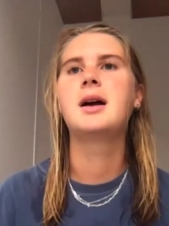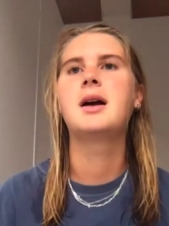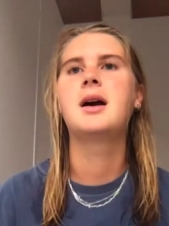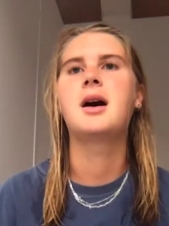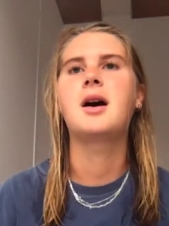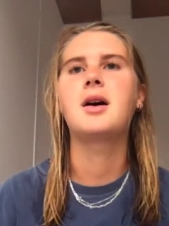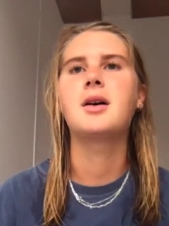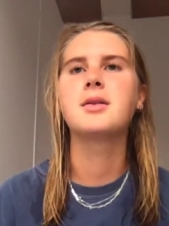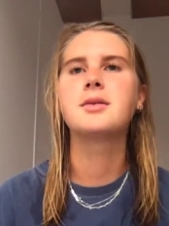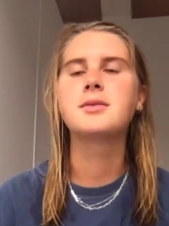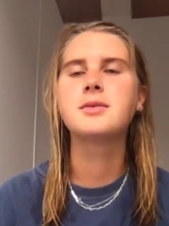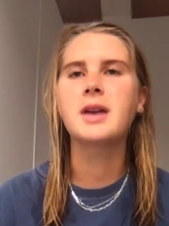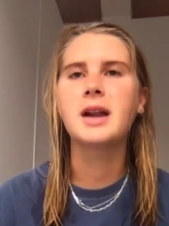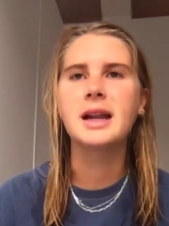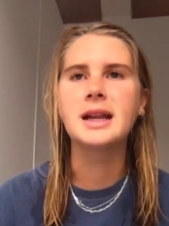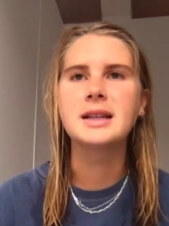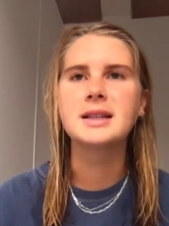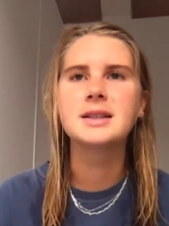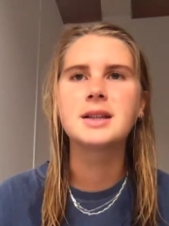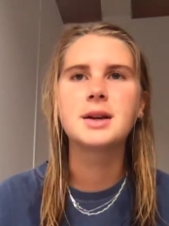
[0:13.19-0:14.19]
All
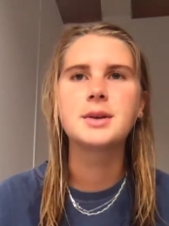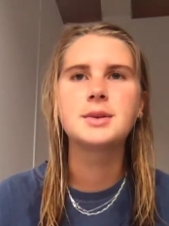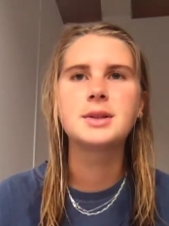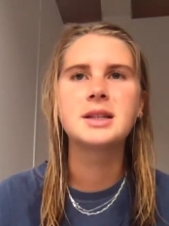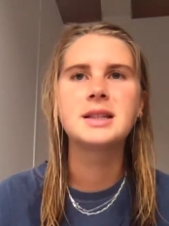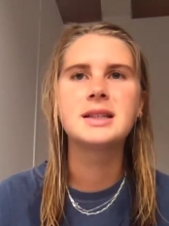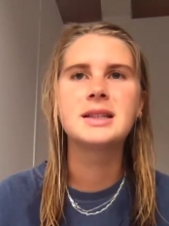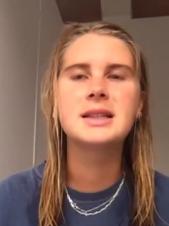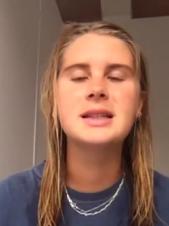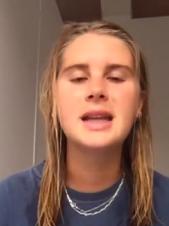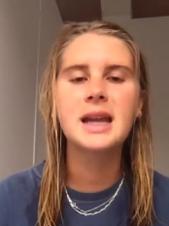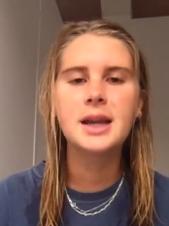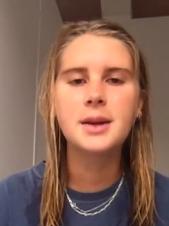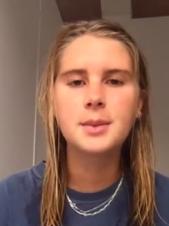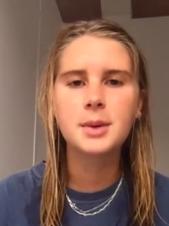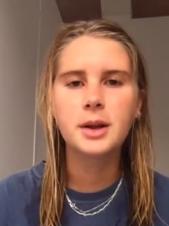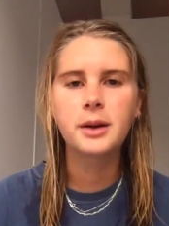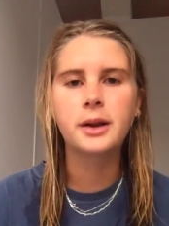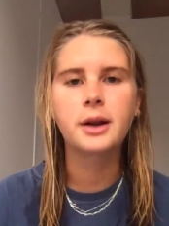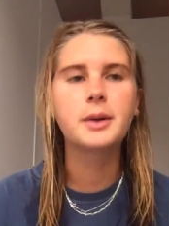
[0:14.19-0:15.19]
right, so today
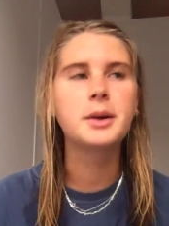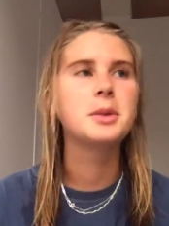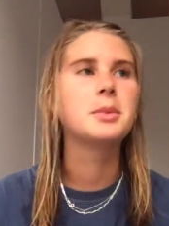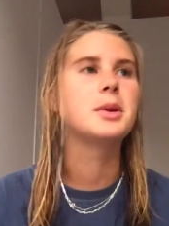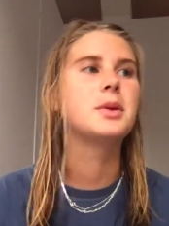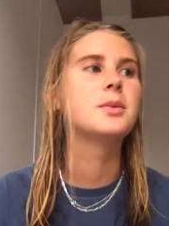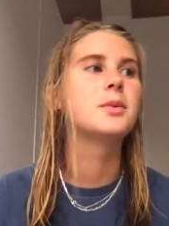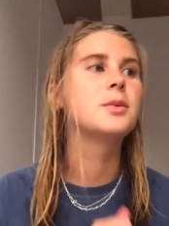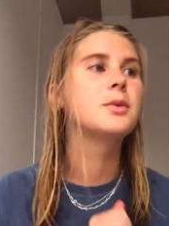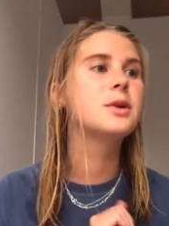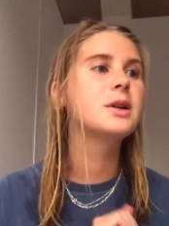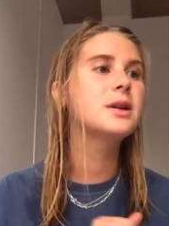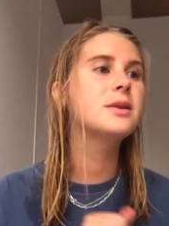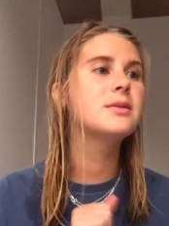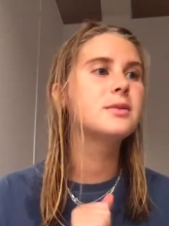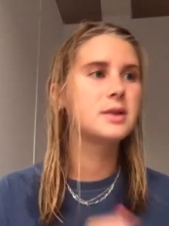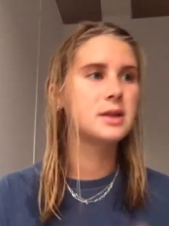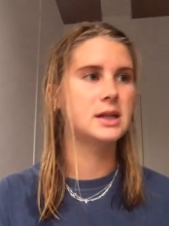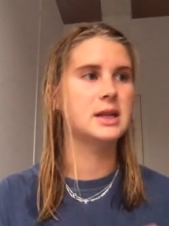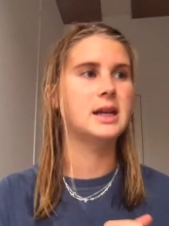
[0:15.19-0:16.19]
we are going to be
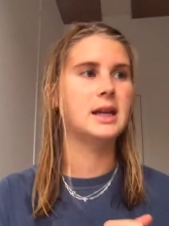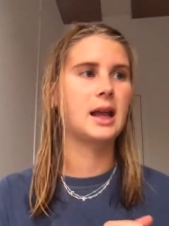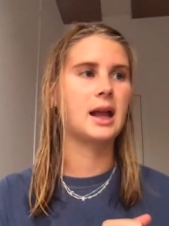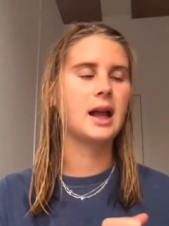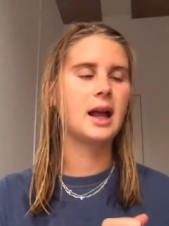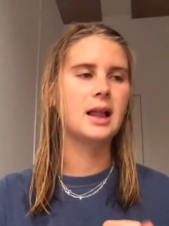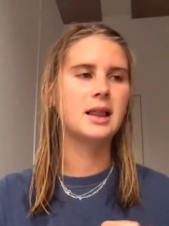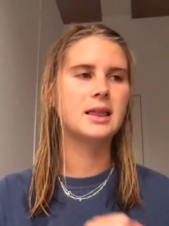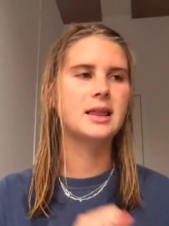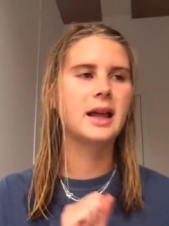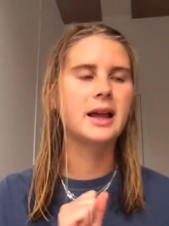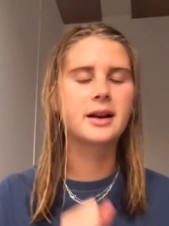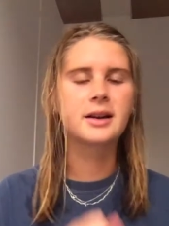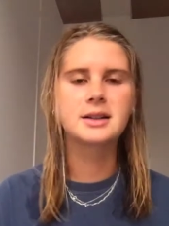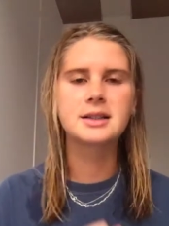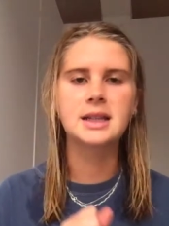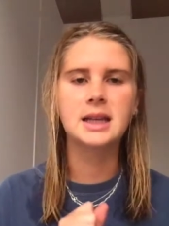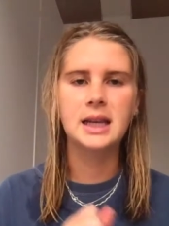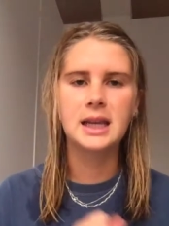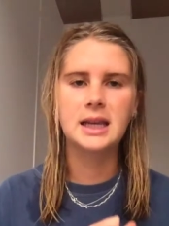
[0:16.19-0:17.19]
rereading A Letter
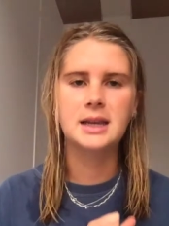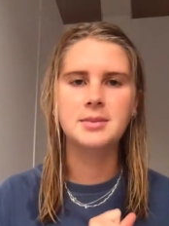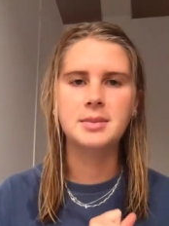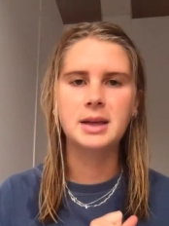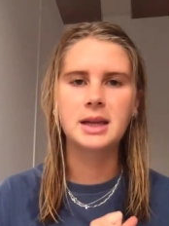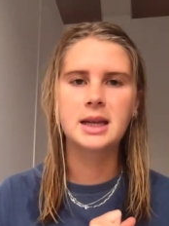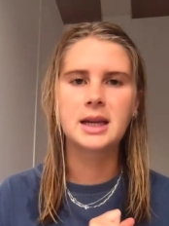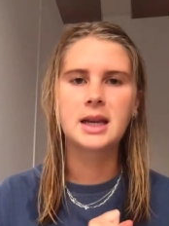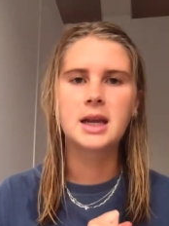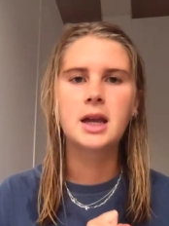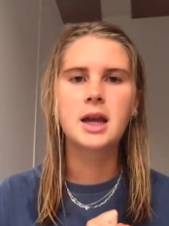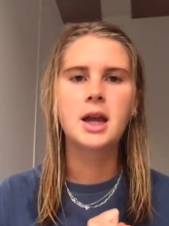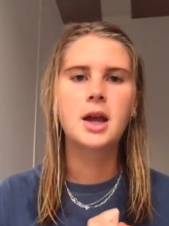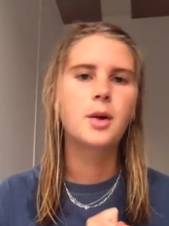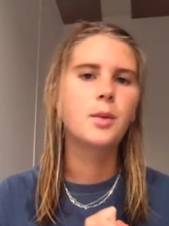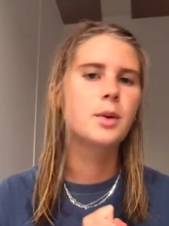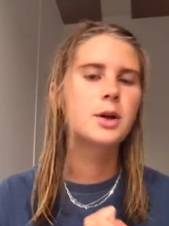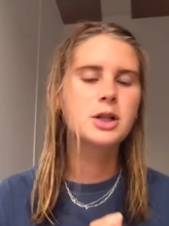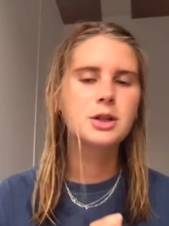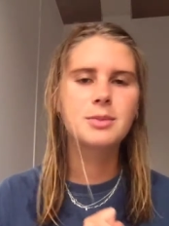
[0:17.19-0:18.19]
to Amy.
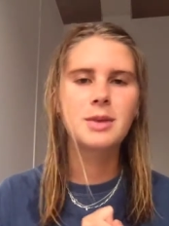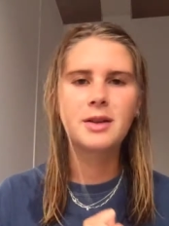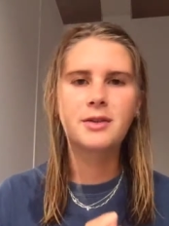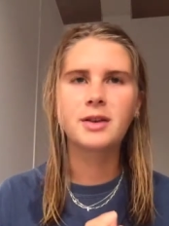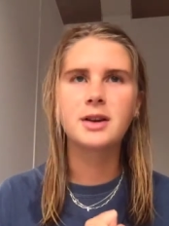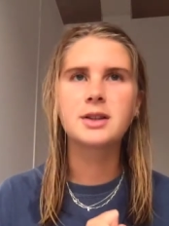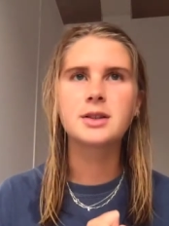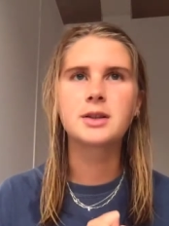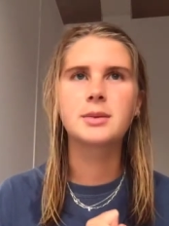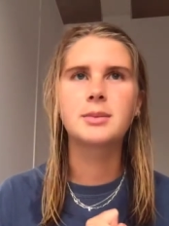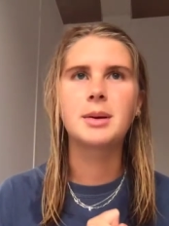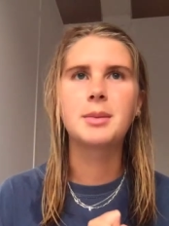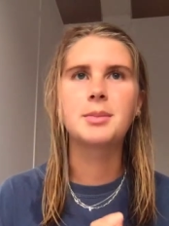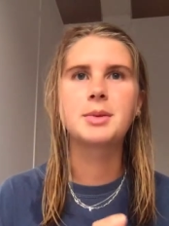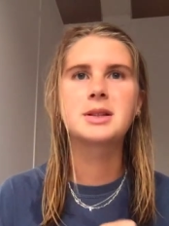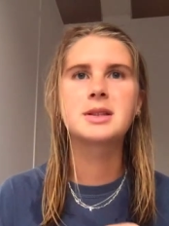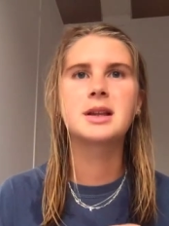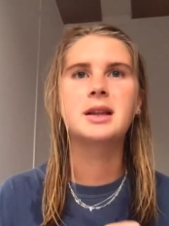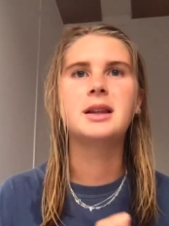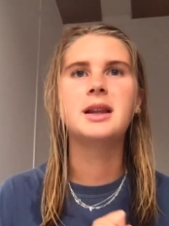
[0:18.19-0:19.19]
Which of my friends
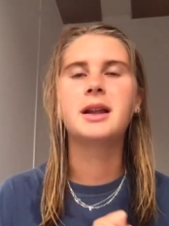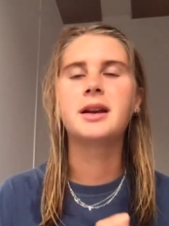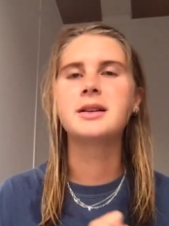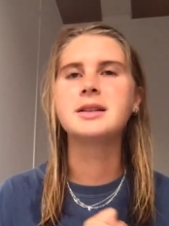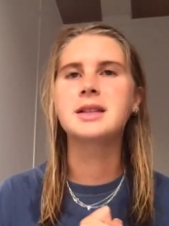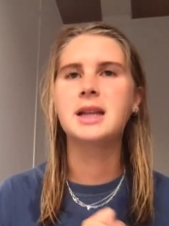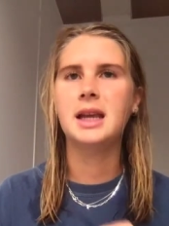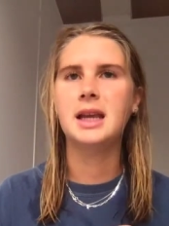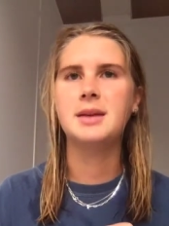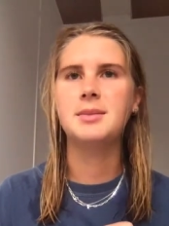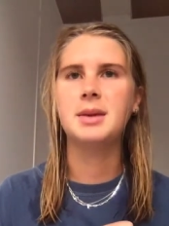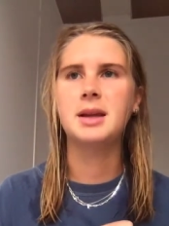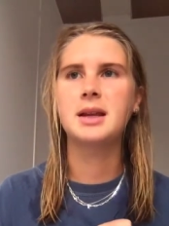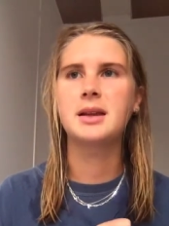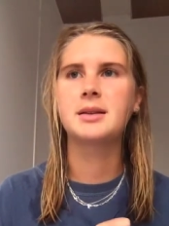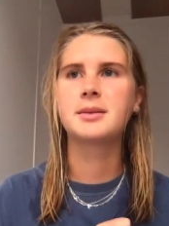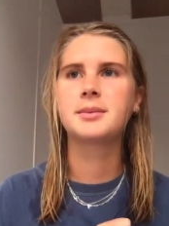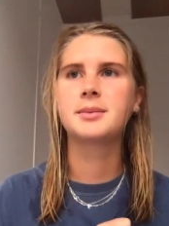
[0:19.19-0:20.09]
remembers A Letter to Amy?